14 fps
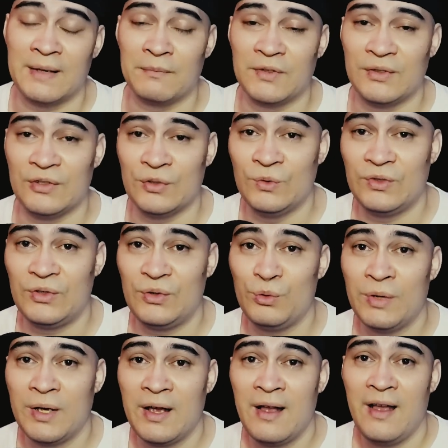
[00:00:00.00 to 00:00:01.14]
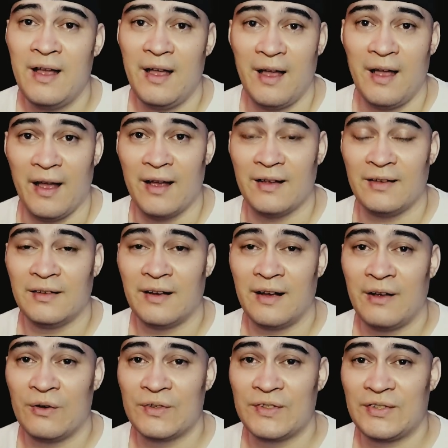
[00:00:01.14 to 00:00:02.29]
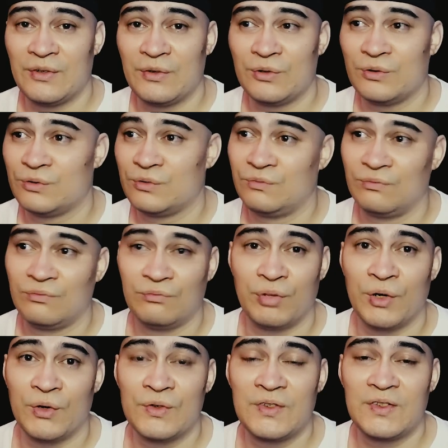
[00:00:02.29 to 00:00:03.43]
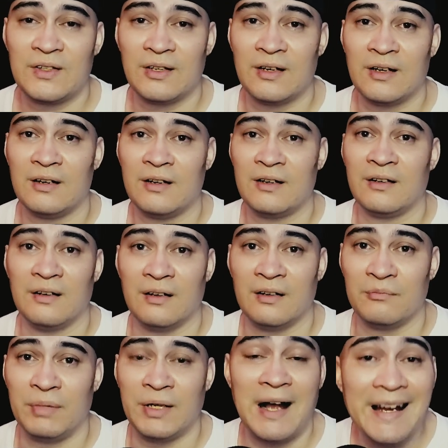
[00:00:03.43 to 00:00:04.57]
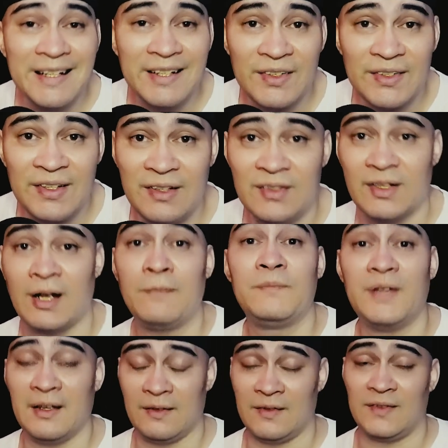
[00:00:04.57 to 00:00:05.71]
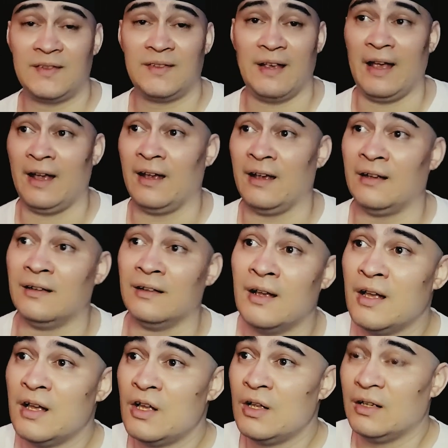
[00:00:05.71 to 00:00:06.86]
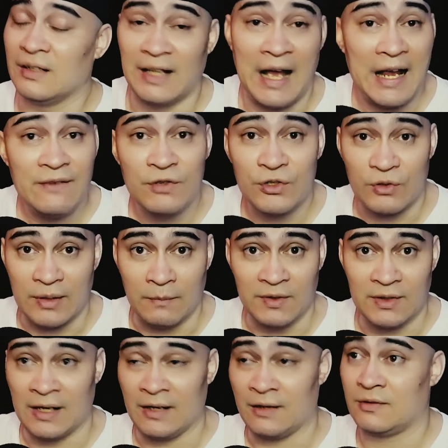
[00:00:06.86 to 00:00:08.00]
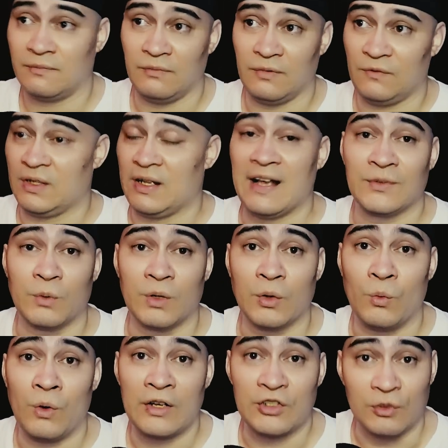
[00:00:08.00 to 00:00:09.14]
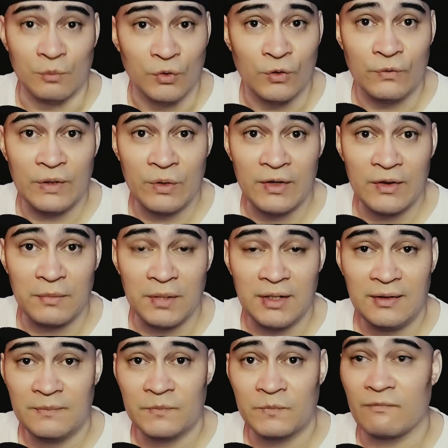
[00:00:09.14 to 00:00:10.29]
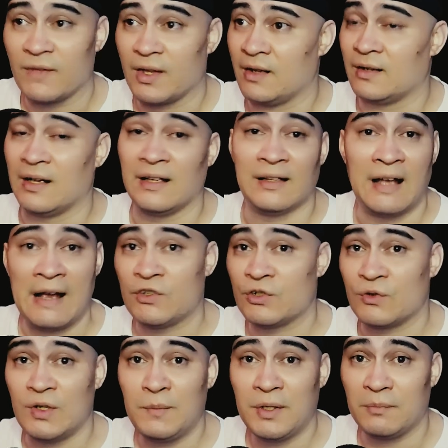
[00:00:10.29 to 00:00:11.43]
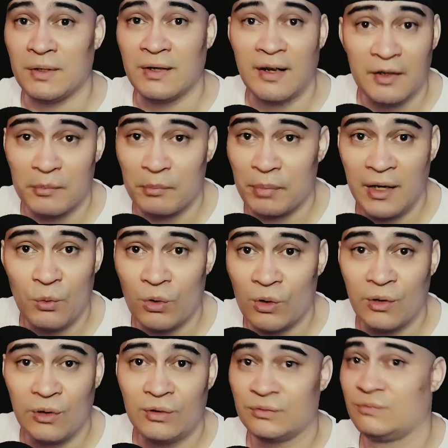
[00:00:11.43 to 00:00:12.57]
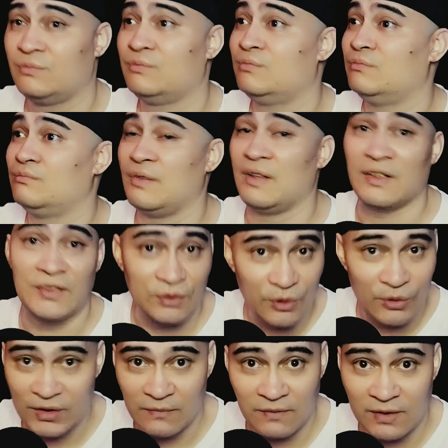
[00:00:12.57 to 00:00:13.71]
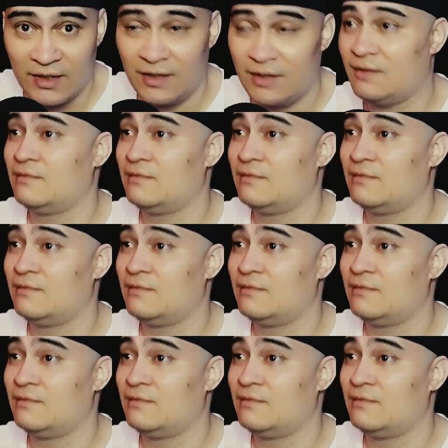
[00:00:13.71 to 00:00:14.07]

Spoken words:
to YouTube. And I also post behind the scenes updates and live streams. Like if you guys want to watch a movie with me and I live stream it behind a paywall exclusively,